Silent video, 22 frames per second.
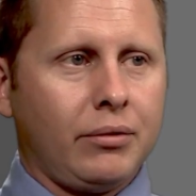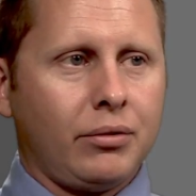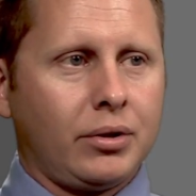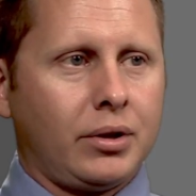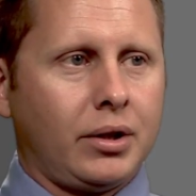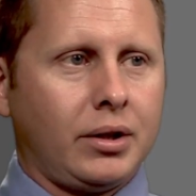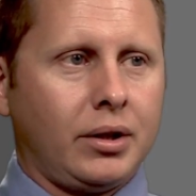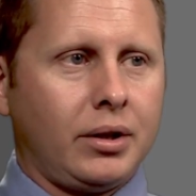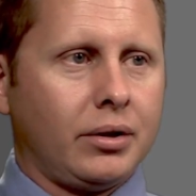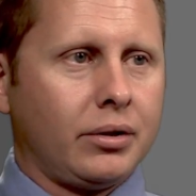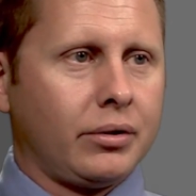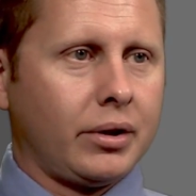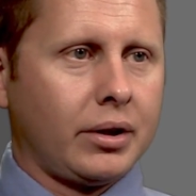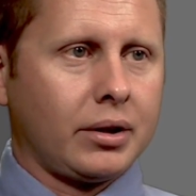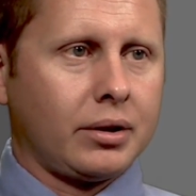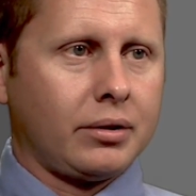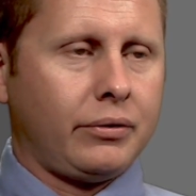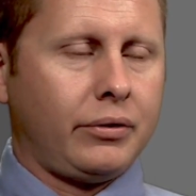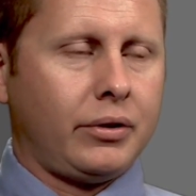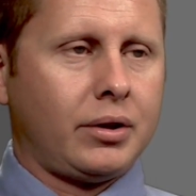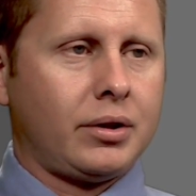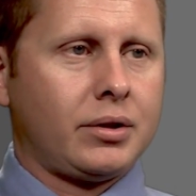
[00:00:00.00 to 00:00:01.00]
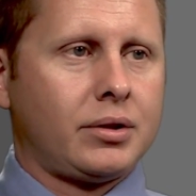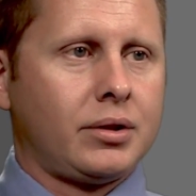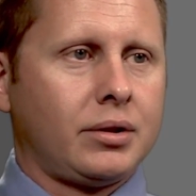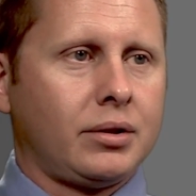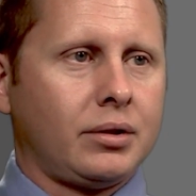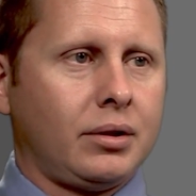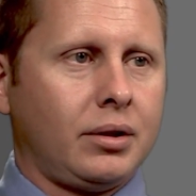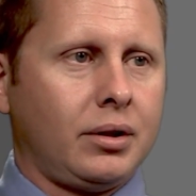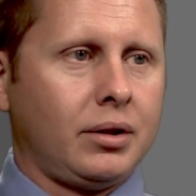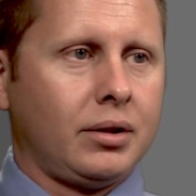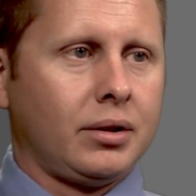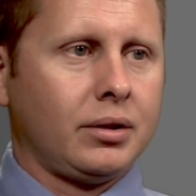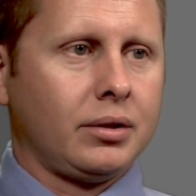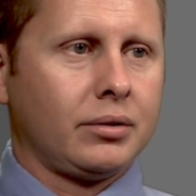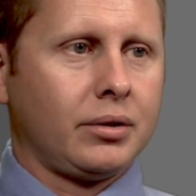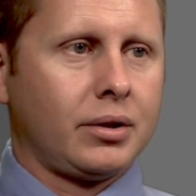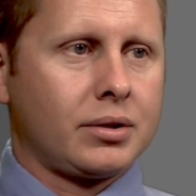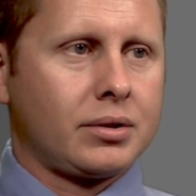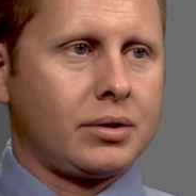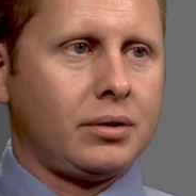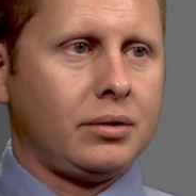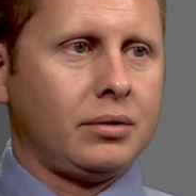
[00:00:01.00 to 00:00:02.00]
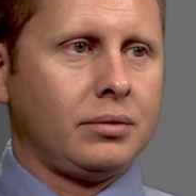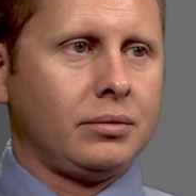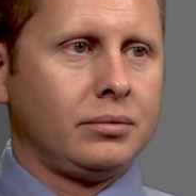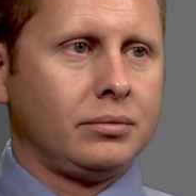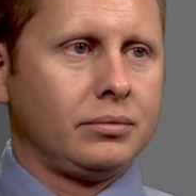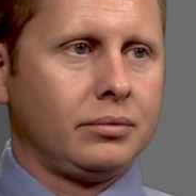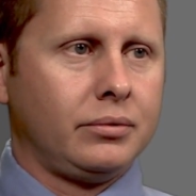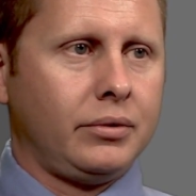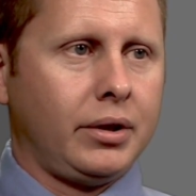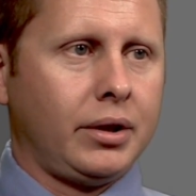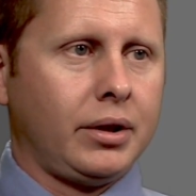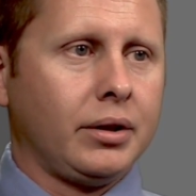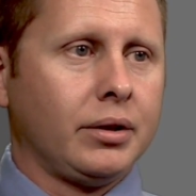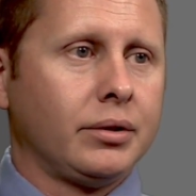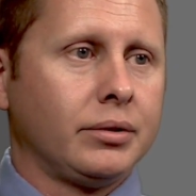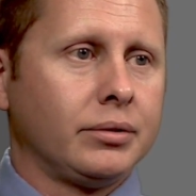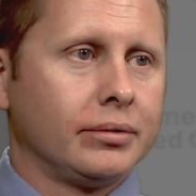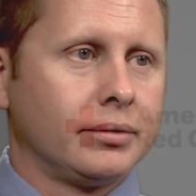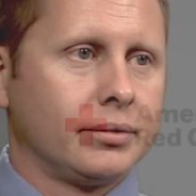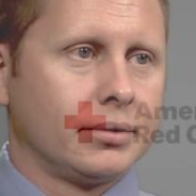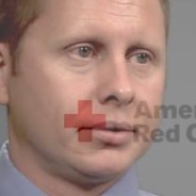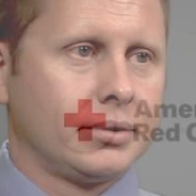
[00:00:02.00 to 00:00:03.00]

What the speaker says: never did get around to finishing the rescue video.